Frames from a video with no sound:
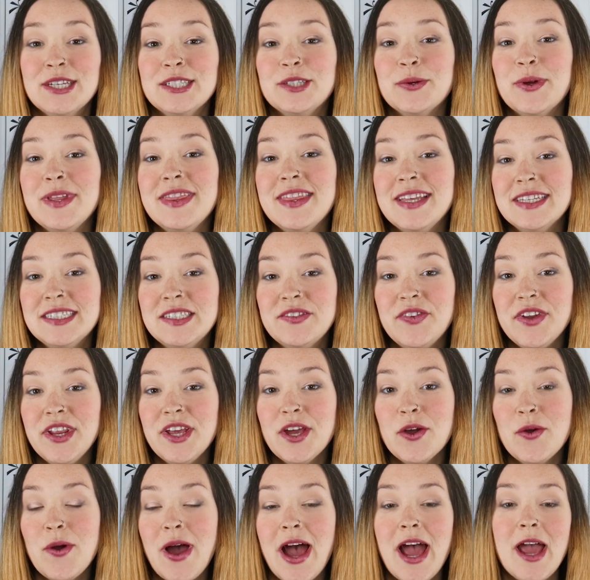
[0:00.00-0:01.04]
So in this
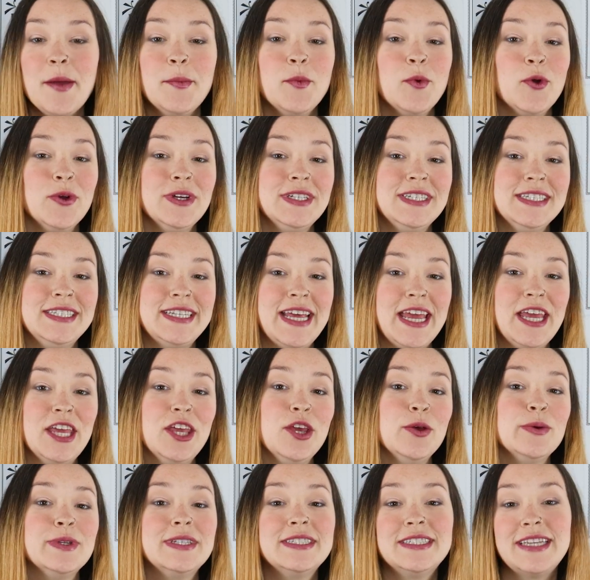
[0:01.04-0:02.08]
video, I'm going to take
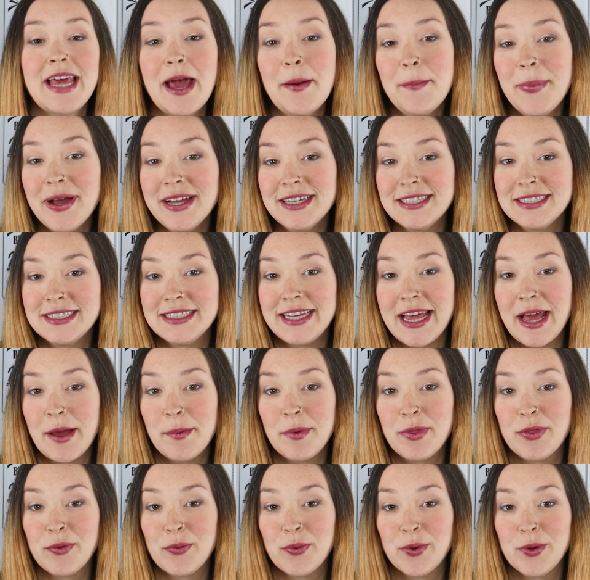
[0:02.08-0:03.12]
you step by
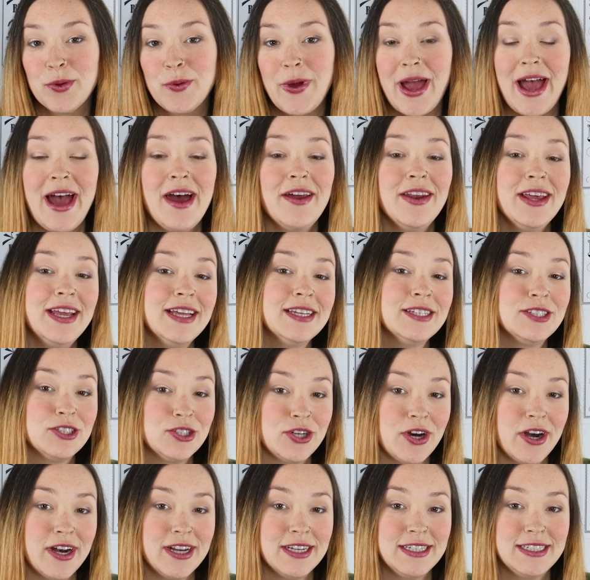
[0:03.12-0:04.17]
step through how to get
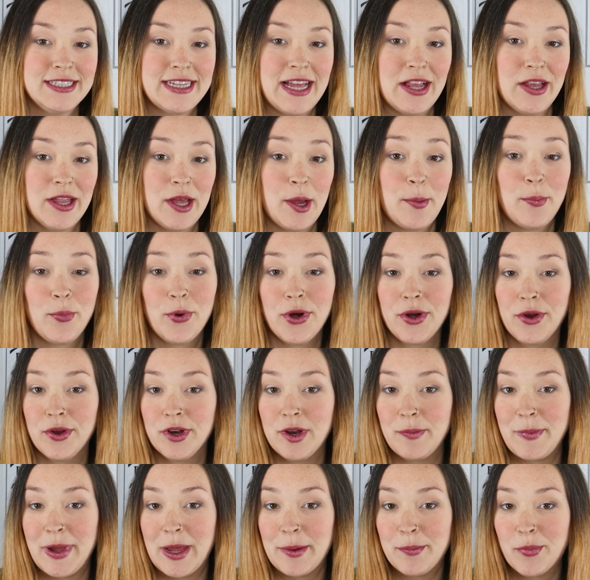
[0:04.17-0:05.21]
started selling
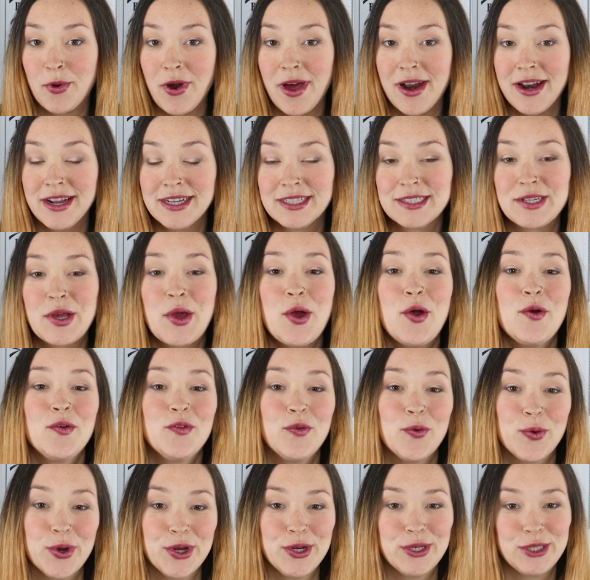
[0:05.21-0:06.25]
print-on-demand products
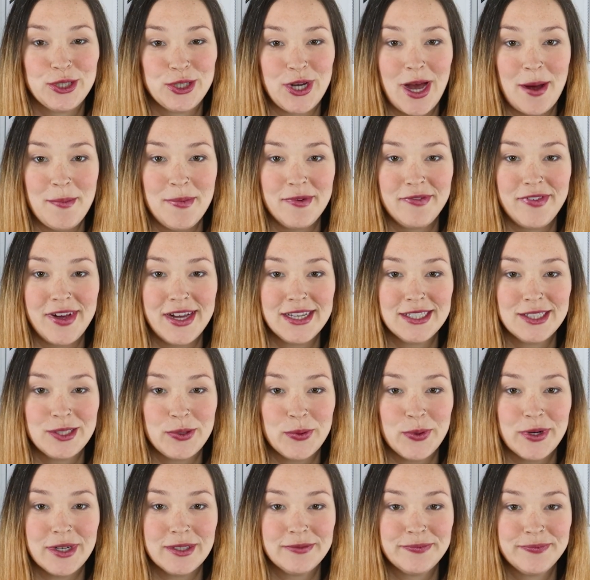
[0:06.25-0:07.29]
for your Shopify
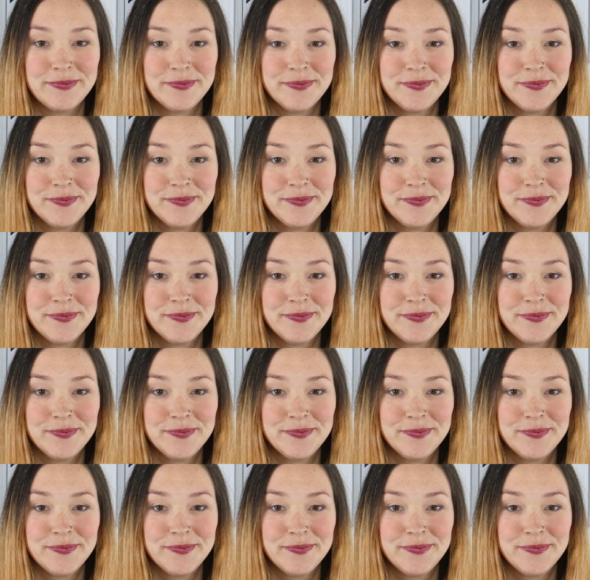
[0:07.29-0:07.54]
store.